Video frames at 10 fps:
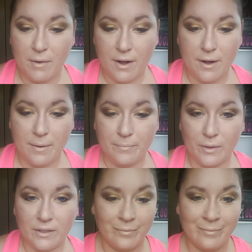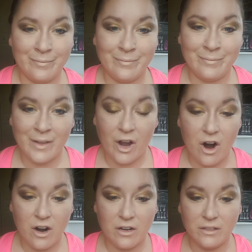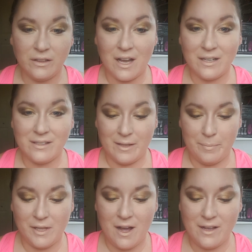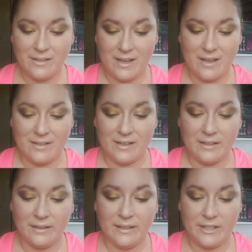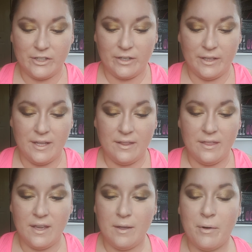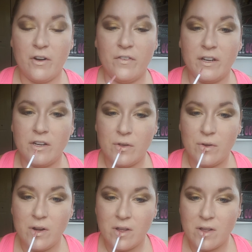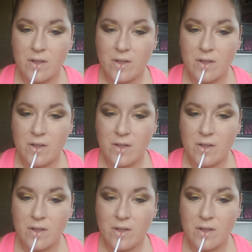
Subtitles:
Our Luxe lip gloss is literally the perfect nude.